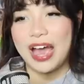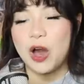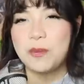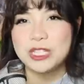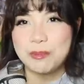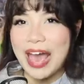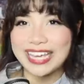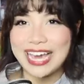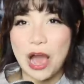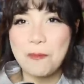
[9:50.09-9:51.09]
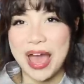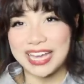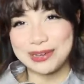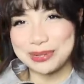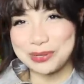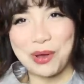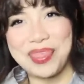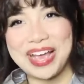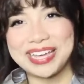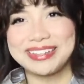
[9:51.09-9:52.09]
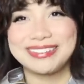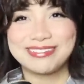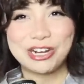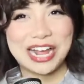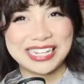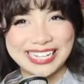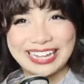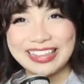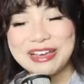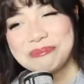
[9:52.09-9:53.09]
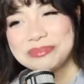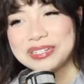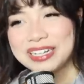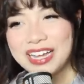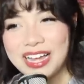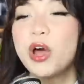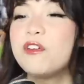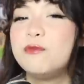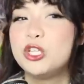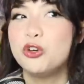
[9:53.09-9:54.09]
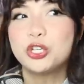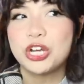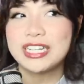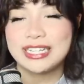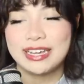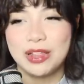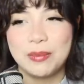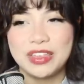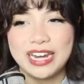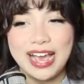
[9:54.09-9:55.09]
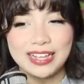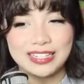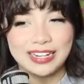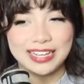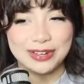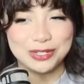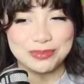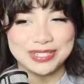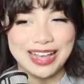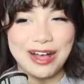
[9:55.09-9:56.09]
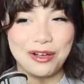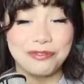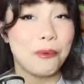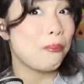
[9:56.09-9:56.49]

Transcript: I hope it's Peggy. I hope Peggy was the one that tried to kill him. Or what if Duke tried to kill him, but then he accidentally killed himself?